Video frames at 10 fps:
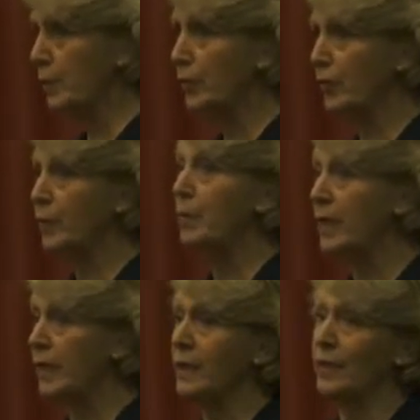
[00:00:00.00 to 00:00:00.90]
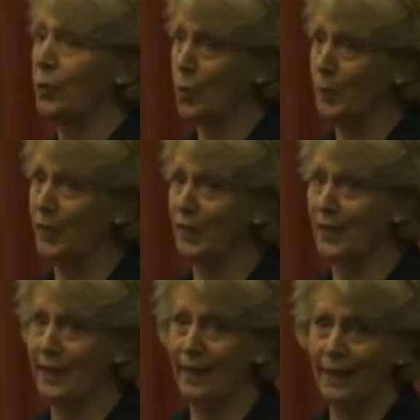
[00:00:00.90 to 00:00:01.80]
they moved me
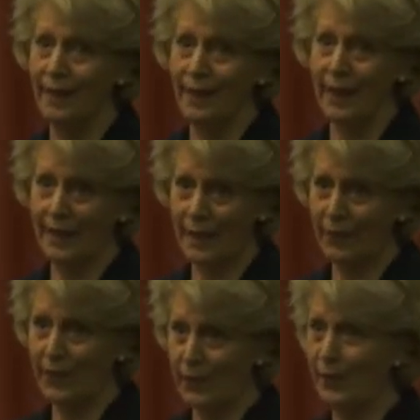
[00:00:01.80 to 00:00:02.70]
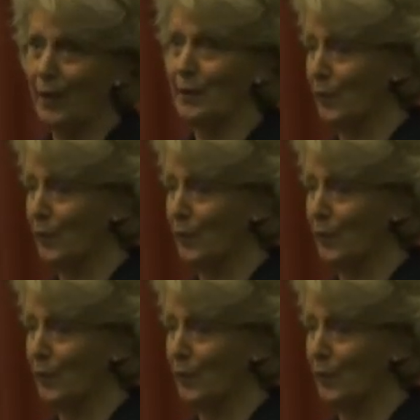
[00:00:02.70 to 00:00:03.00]
enormously, and I've no doubt